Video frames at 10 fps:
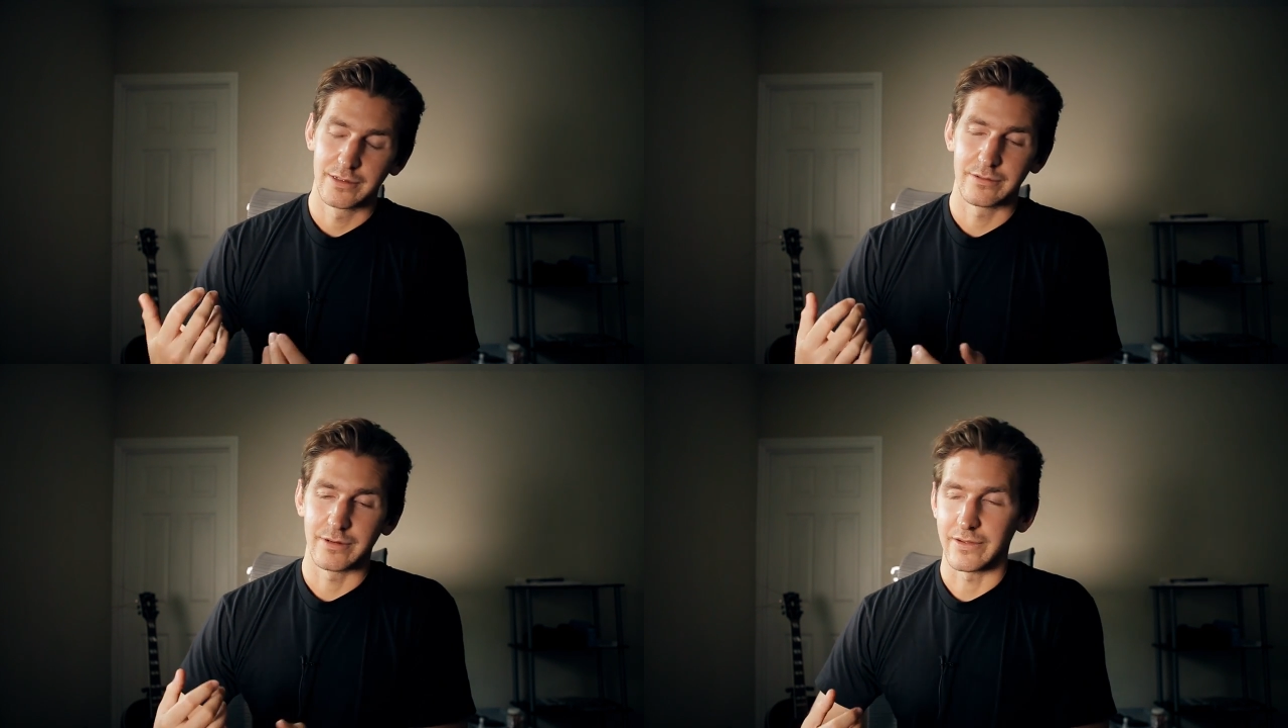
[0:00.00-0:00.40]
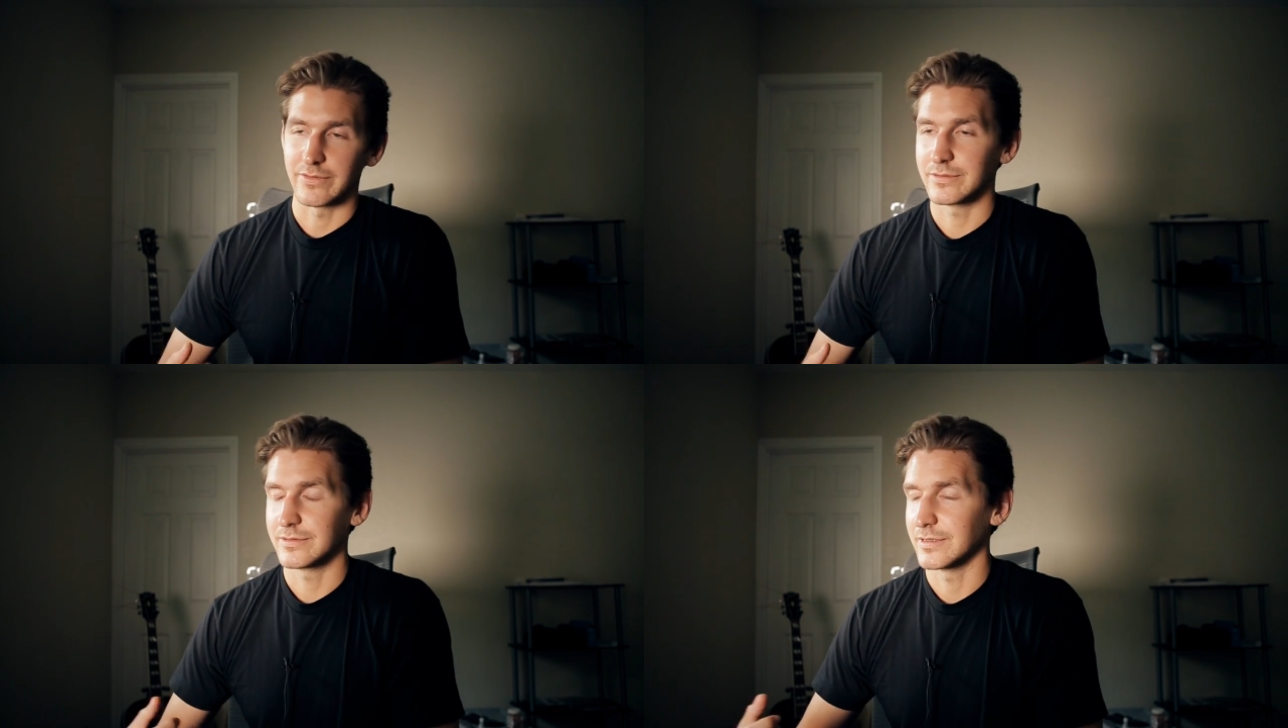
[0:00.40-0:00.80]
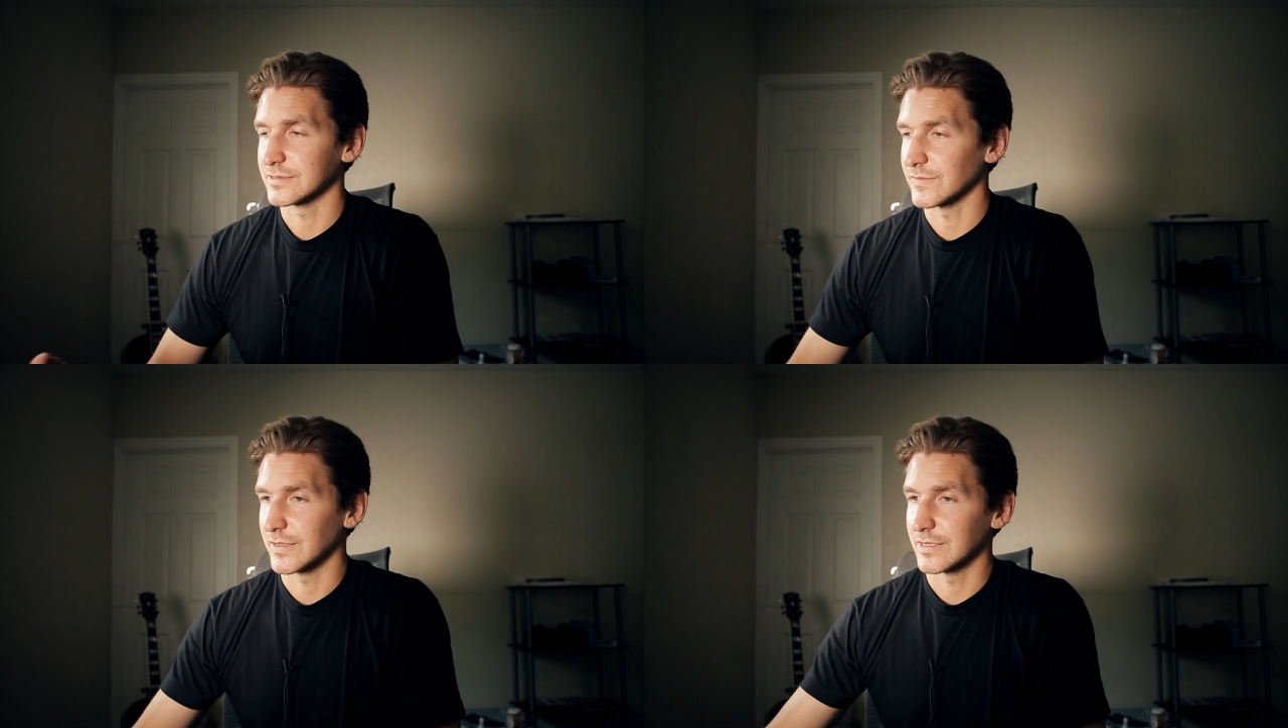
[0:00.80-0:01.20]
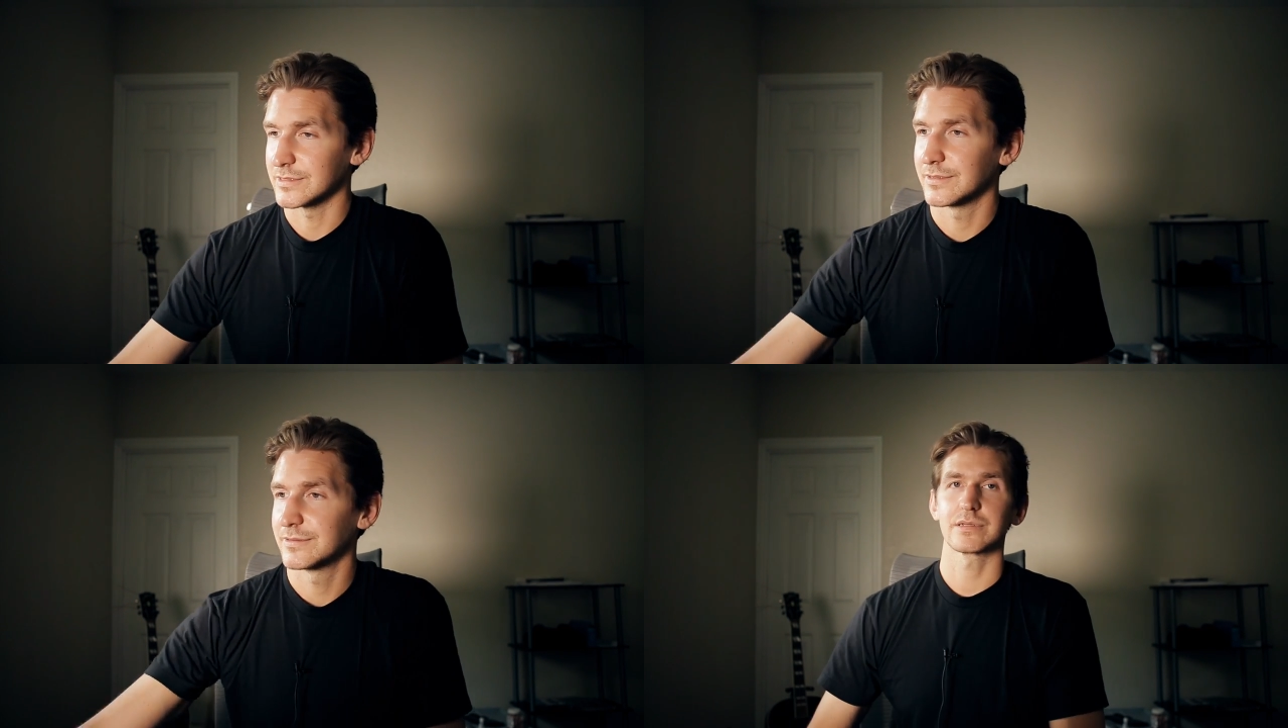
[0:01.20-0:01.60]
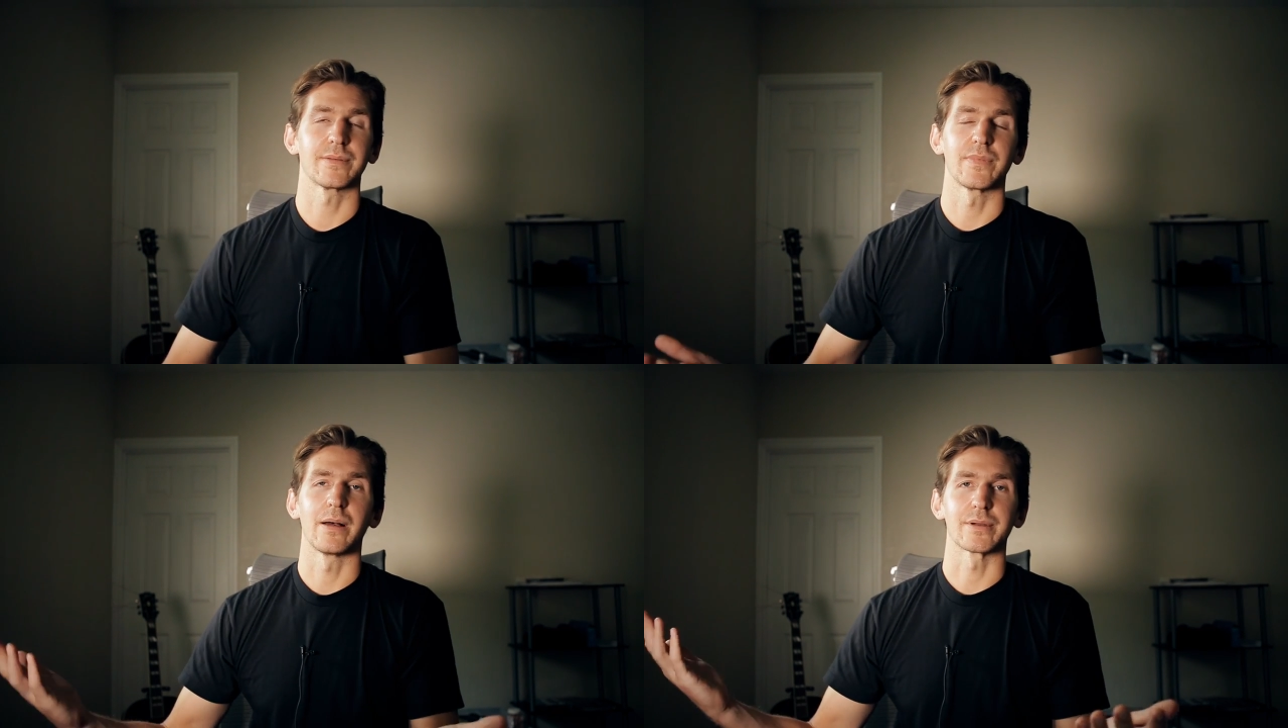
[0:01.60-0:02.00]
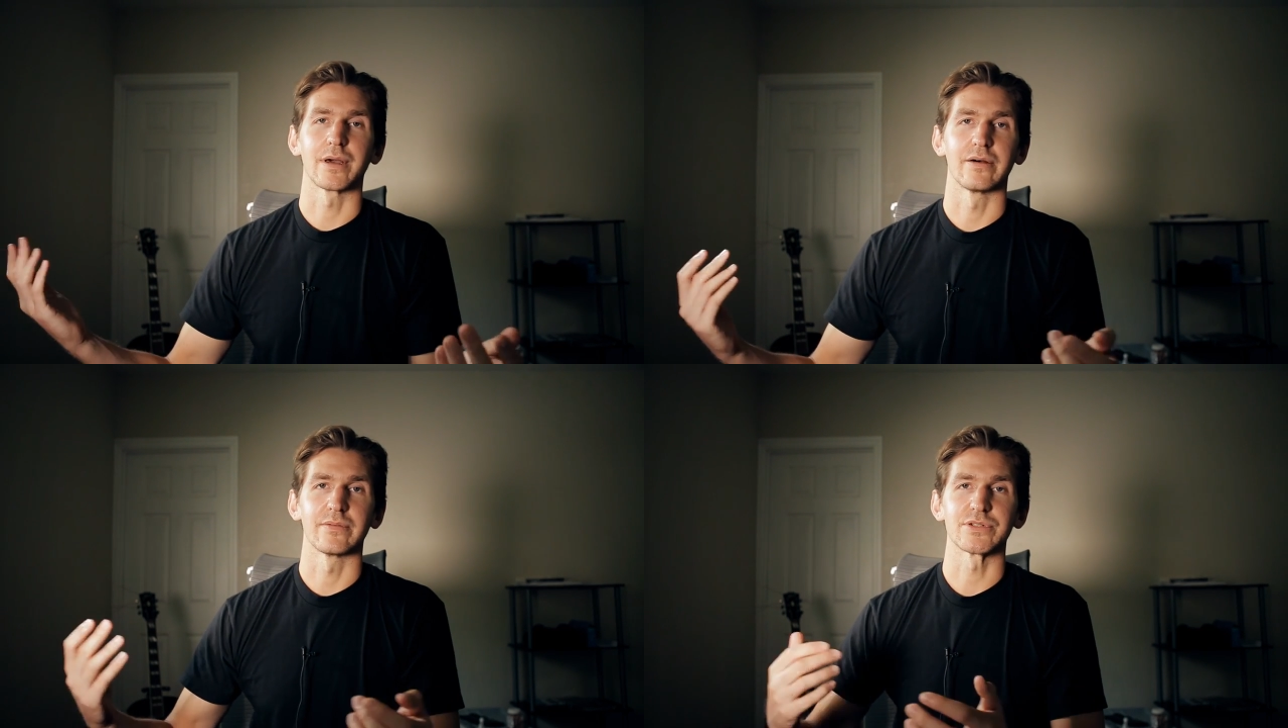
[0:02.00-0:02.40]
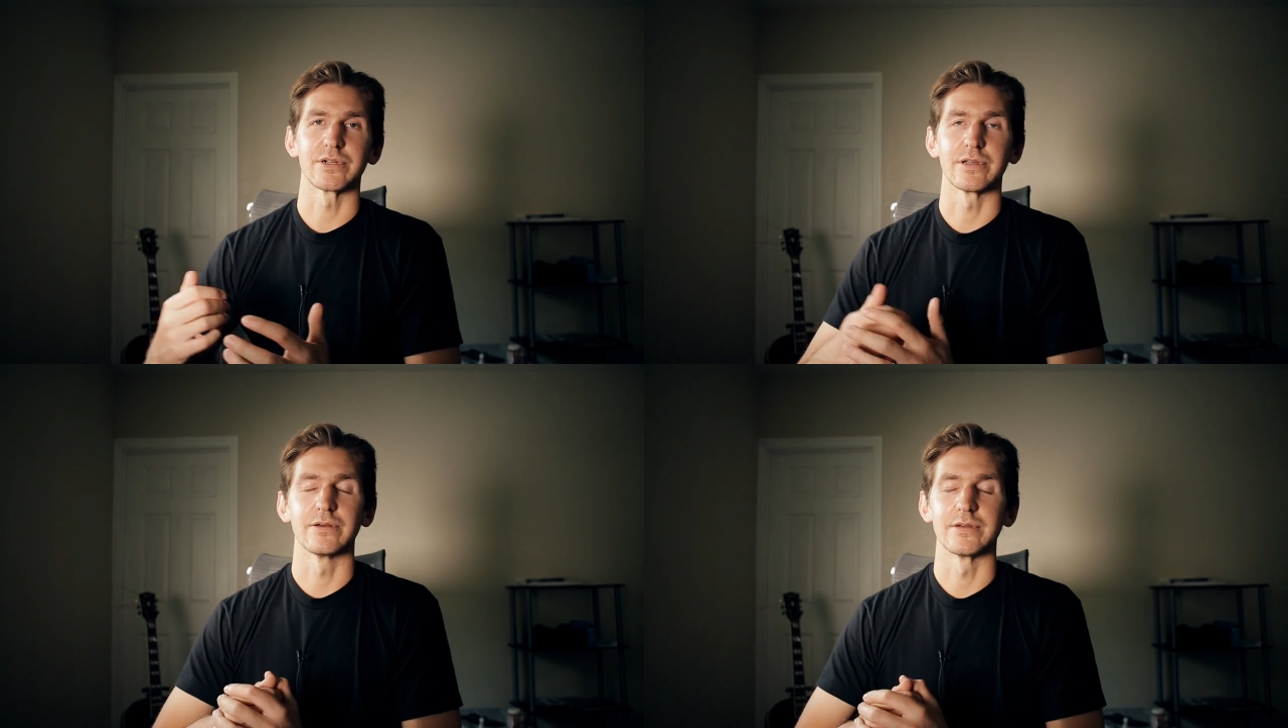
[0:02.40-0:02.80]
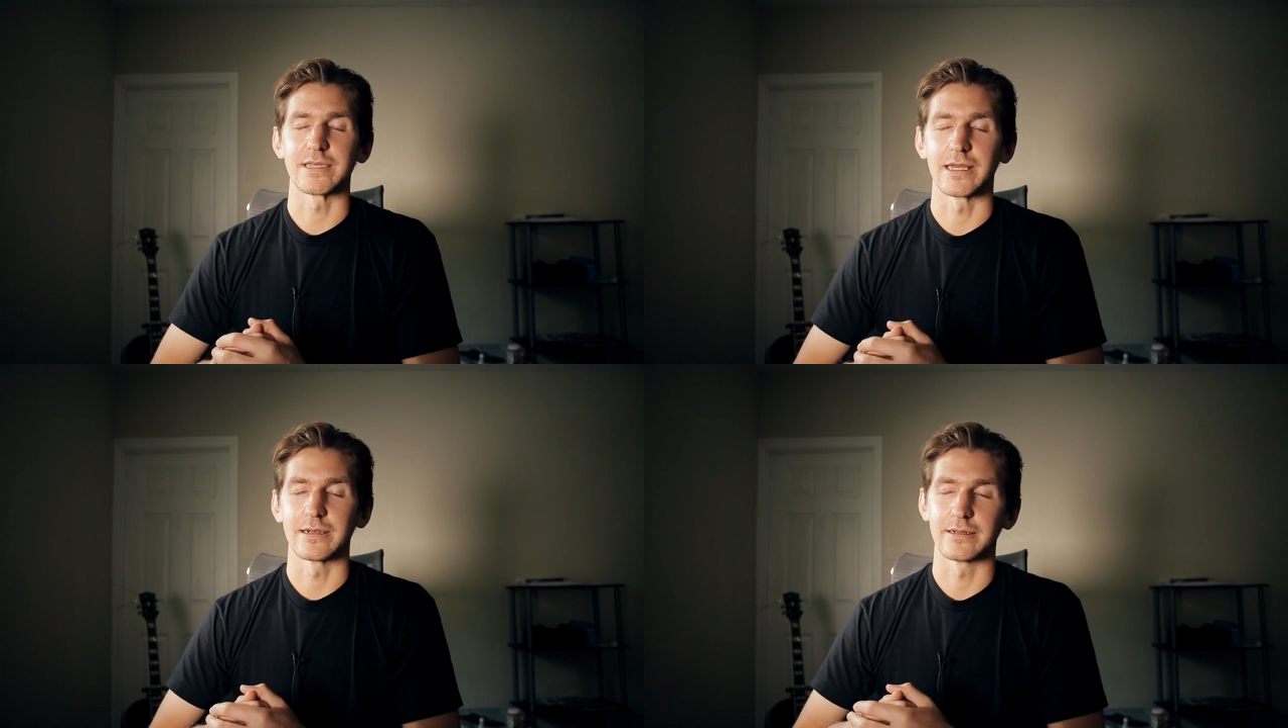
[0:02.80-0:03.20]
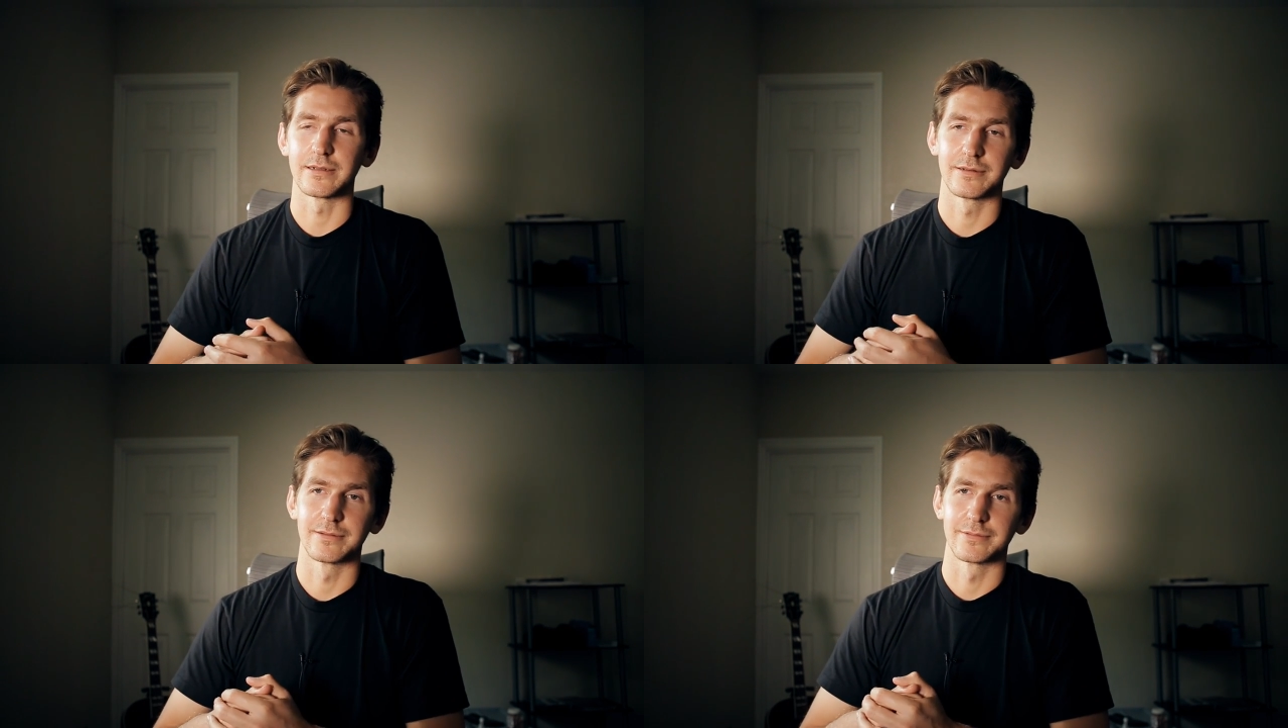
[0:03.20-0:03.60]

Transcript: Whatever, it is what it is. Except Nabokov, I'm sure he always hated it.